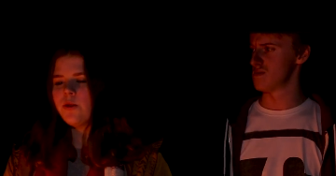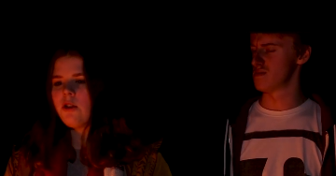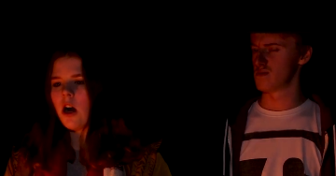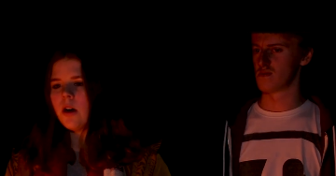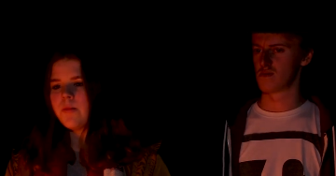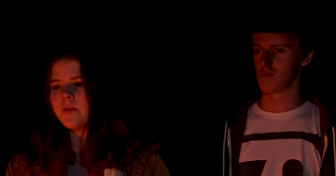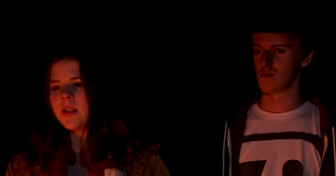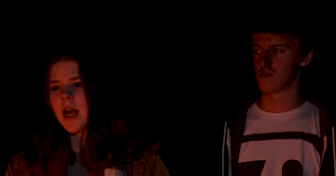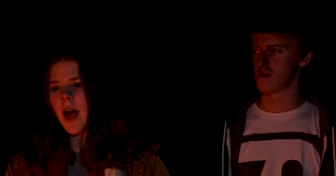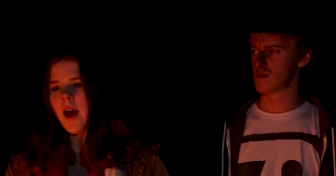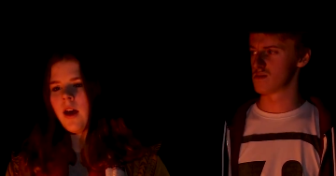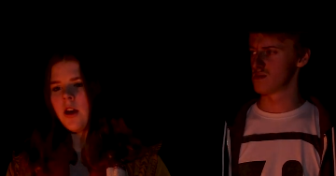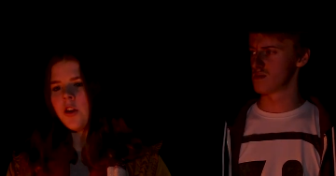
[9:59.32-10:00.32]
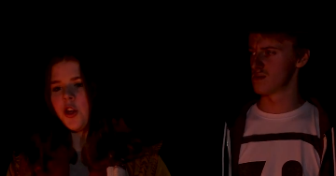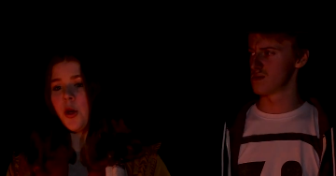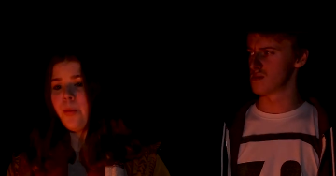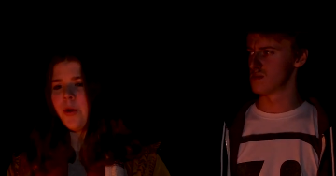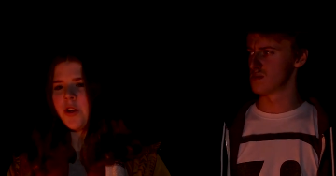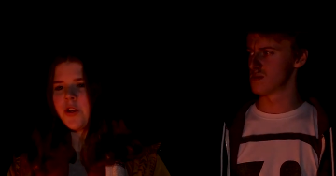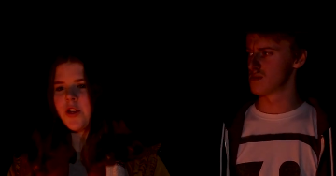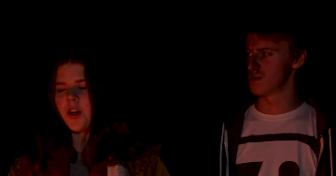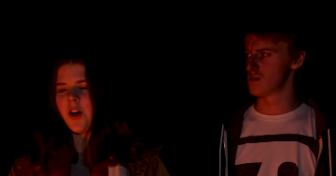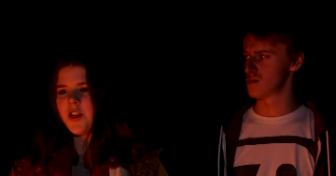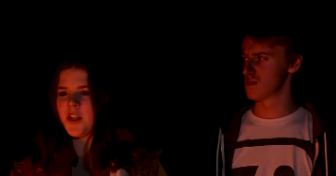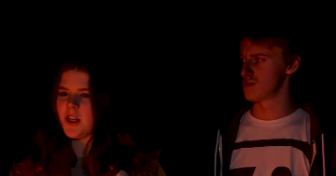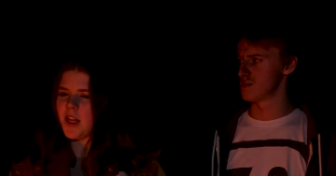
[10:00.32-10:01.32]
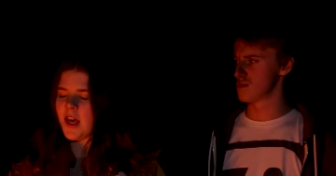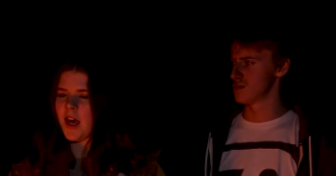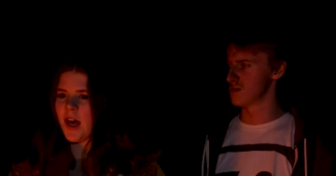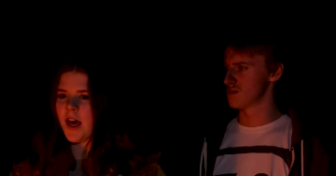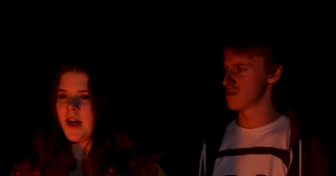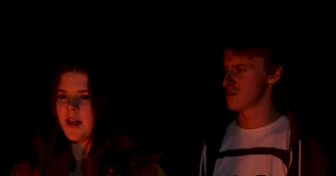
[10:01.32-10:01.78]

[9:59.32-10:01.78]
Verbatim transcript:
Speaker 1: you got upset? You pushed her, causing her to hit her